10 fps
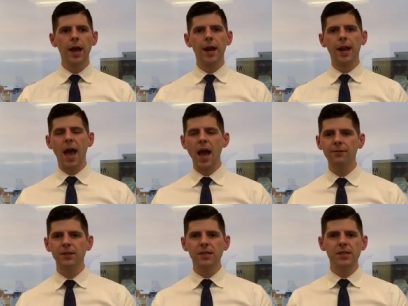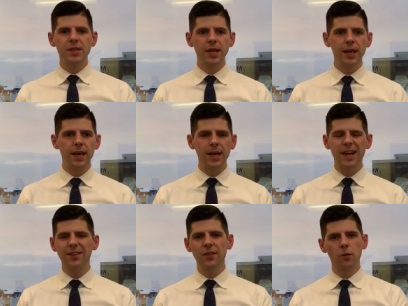and have to see it
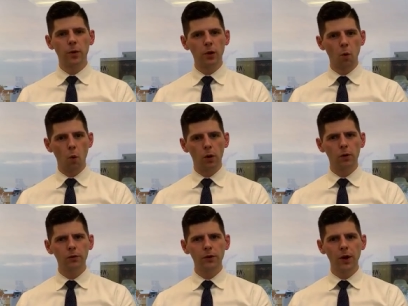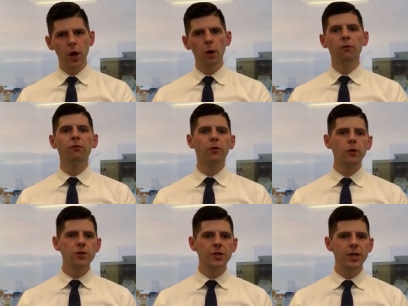in the real world
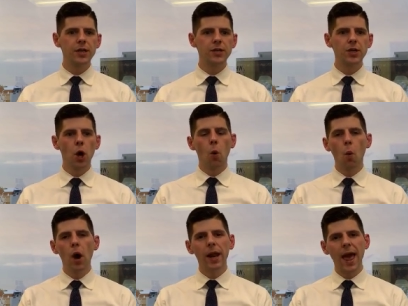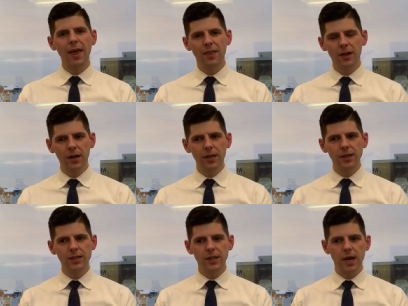versus what there
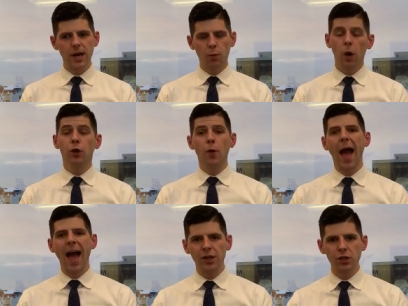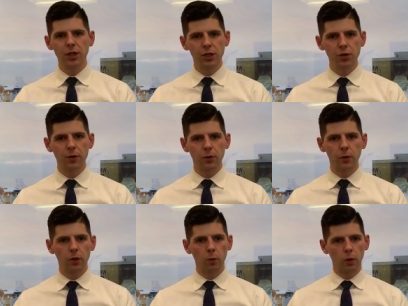is, uh, what you actually do in the
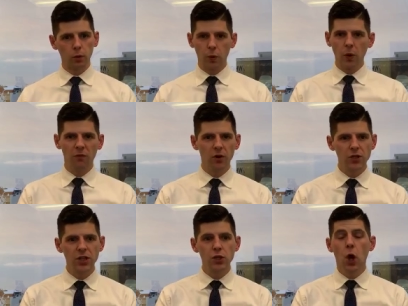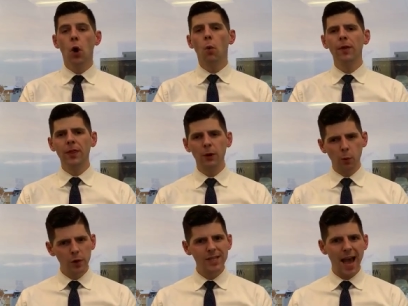real world versus what
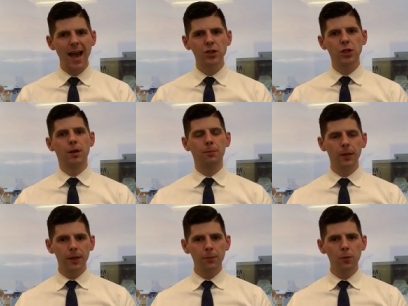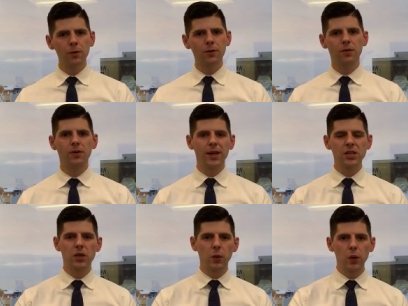what is actually applicable and
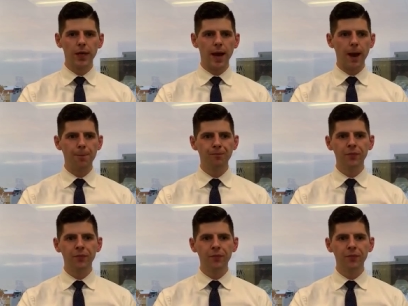things to look at.